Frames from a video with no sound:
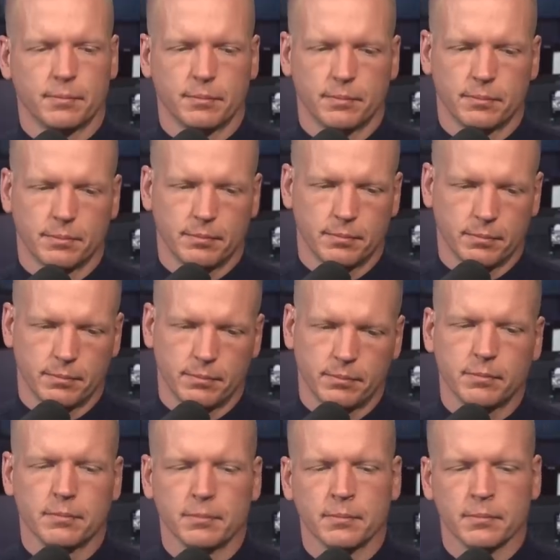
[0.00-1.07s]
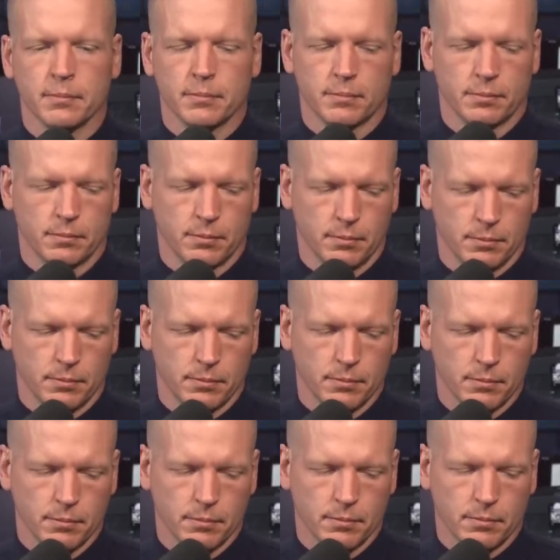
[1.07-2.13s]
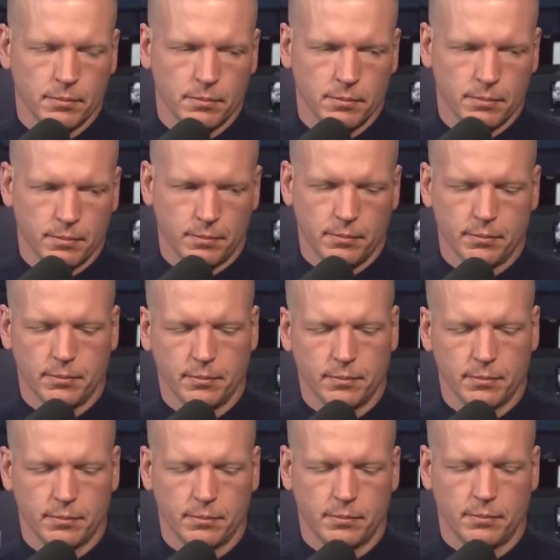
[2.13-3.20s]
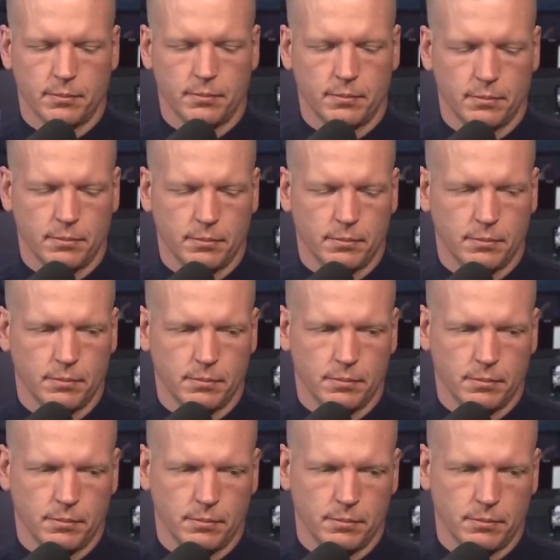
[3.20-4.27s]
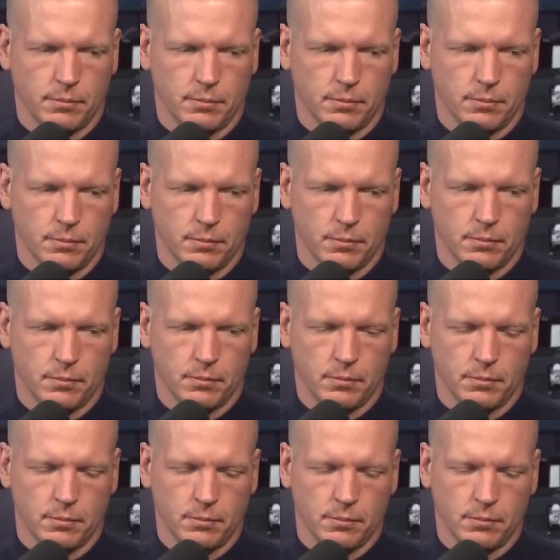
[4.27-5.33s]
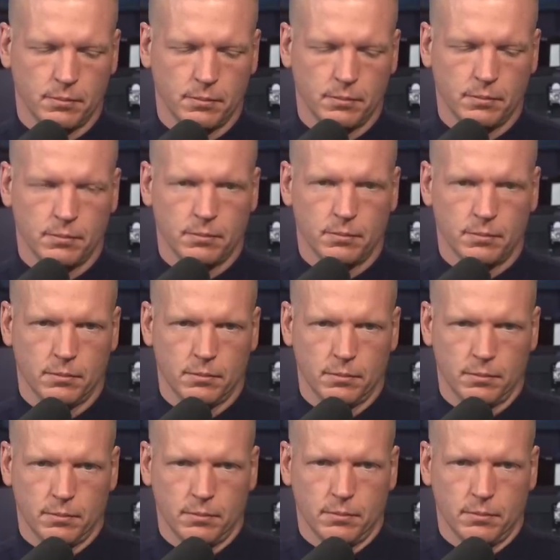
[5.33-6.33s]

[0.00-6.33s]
(not speaking)